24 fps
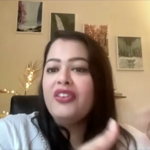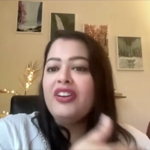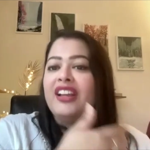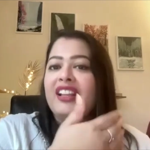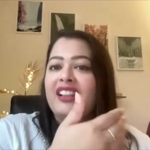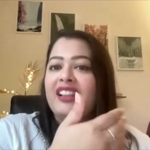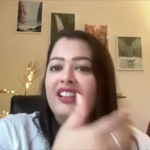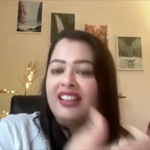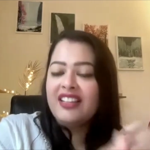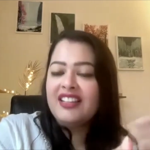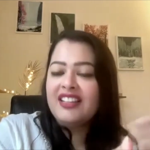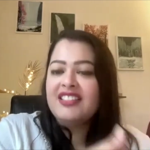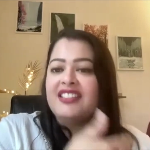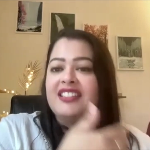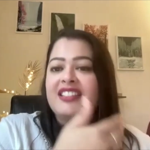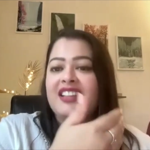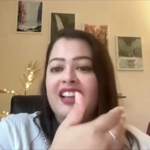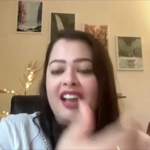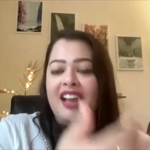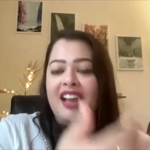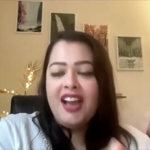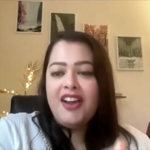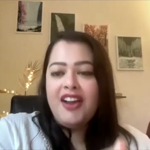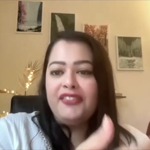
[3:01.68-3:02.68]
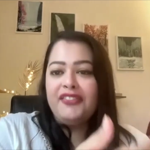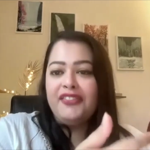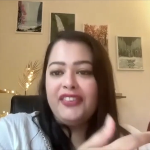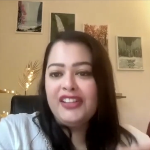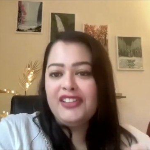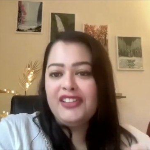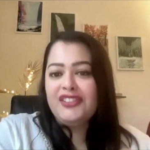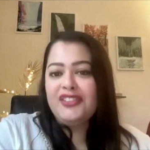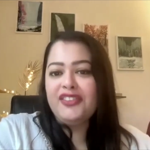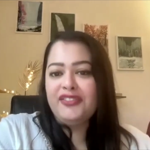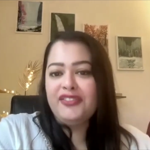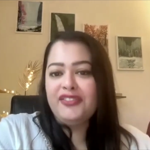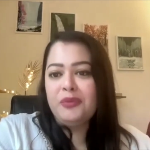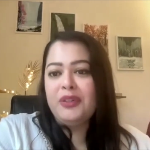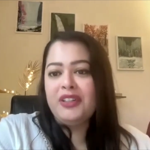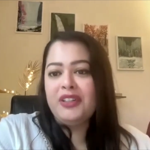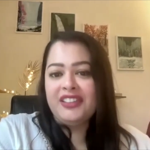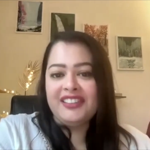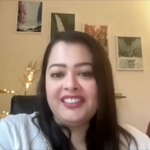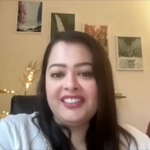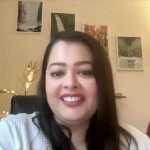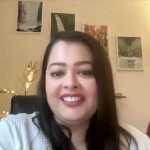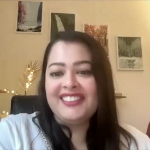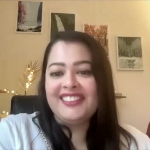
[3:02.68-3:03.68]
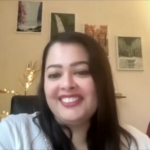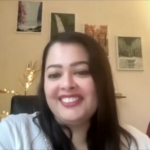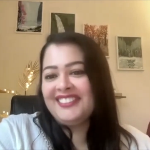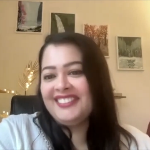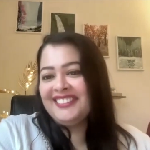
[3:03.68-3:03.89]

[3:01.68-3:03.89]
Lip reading: in this field of work.